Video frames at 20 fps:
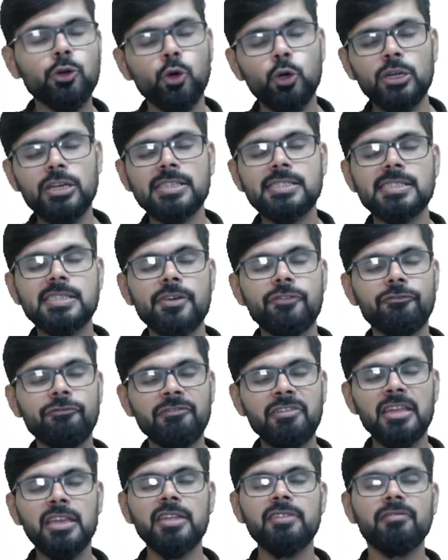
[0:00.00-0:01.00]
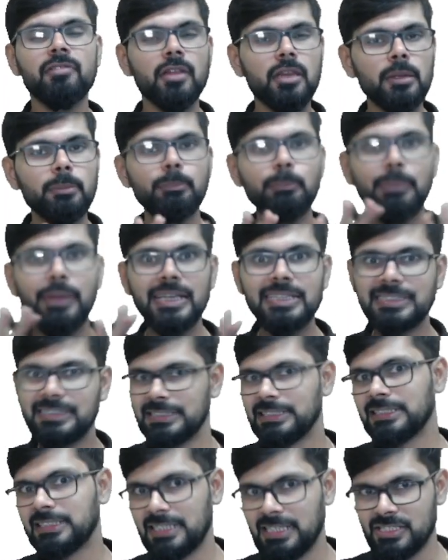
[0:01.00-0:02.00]
No, it's a very, very
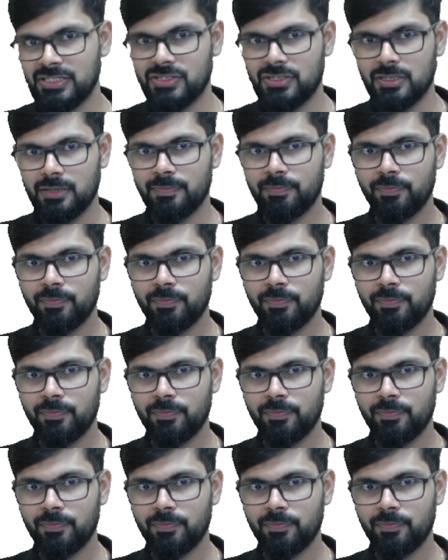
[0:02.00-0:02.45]
basic test.